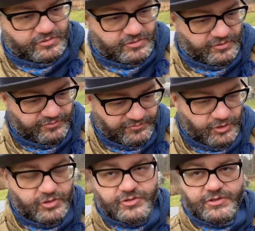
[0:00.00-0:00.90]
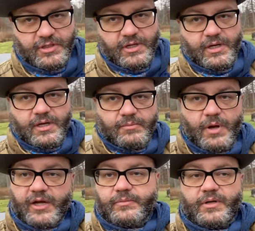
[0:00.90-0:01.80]
the first
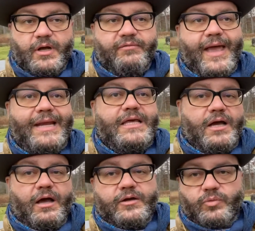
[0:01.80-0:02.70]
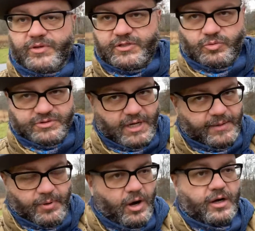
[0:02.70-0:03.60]
monument of any kind when this was not a
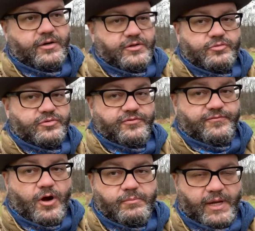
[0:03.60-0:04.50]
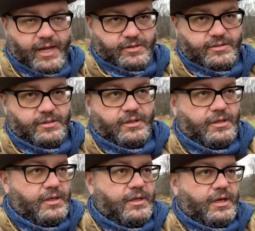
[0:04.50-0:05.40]
park. This was farmland.
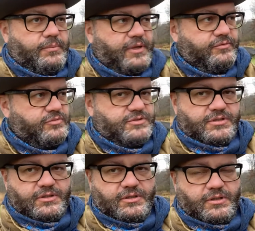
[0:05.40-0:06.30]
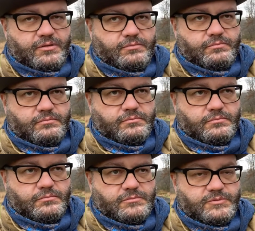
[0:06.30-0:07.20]
I believe it was the
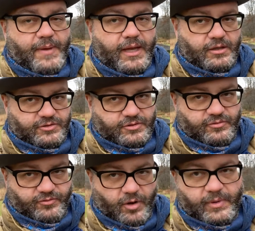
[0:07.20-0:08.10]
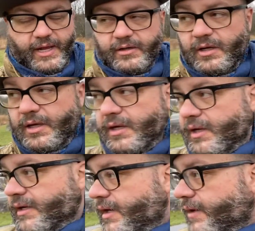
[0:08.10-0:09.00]
Spangler's farmland.
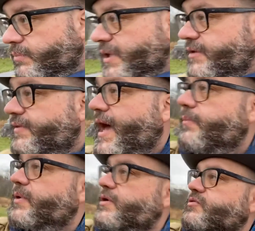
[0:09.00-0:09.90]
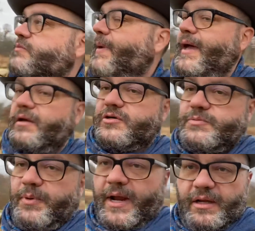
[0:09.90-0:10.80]
And I believe that because Spangler
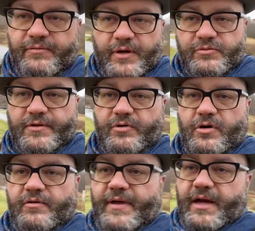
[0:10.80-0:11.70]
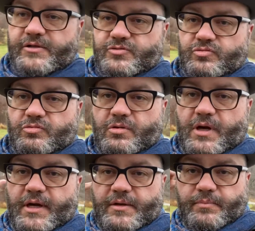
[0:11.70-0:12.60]
Spring, if anyone's ever heard of that, is
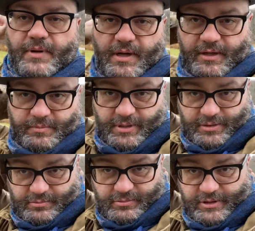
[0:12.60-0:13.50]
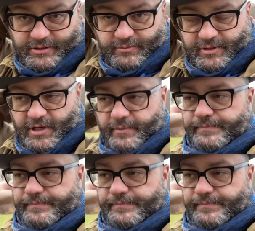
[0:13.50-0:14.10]
right behind me, actually right there.